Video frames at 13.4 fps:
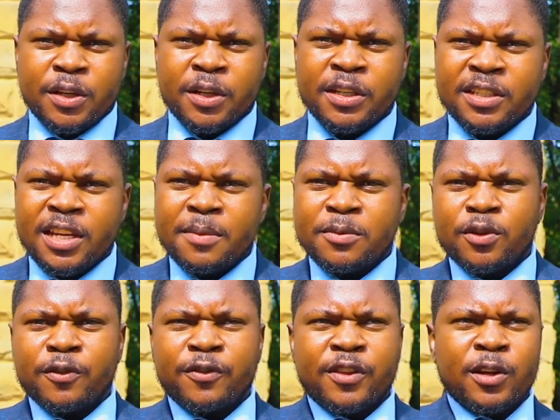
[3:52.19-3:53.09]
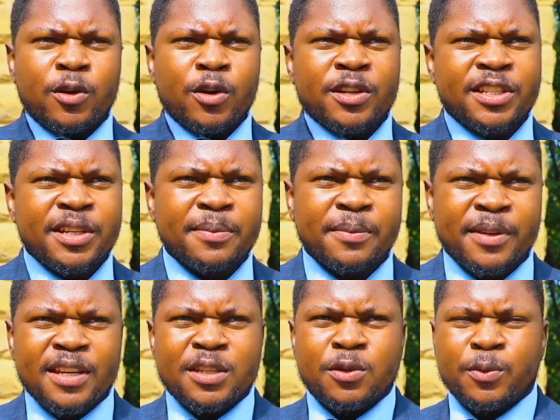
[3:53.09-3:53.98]
in terms of the long term,
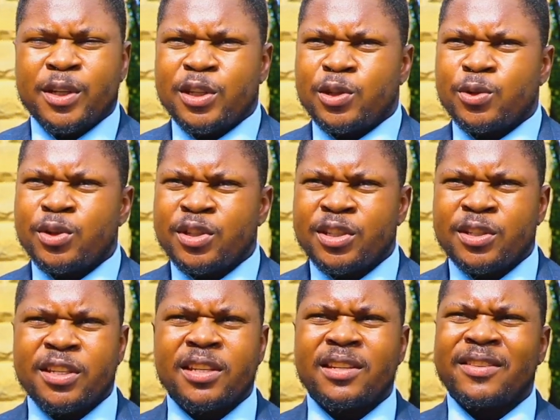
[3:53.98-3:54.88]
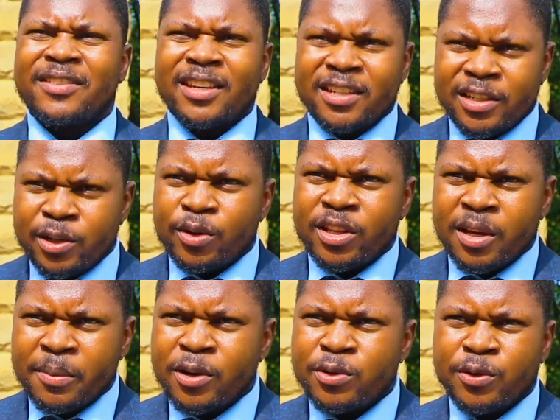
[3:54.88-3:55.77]
yes, we reduce significantly on the
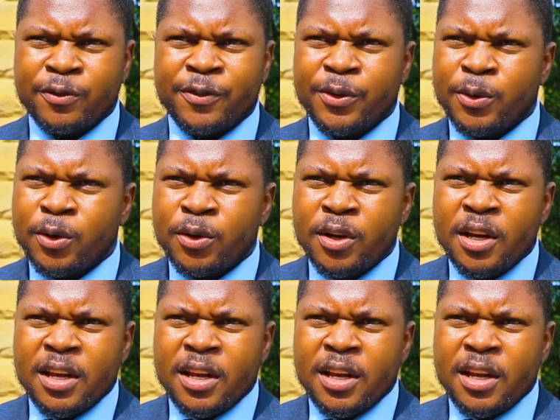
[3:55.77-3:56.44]
amount of fuel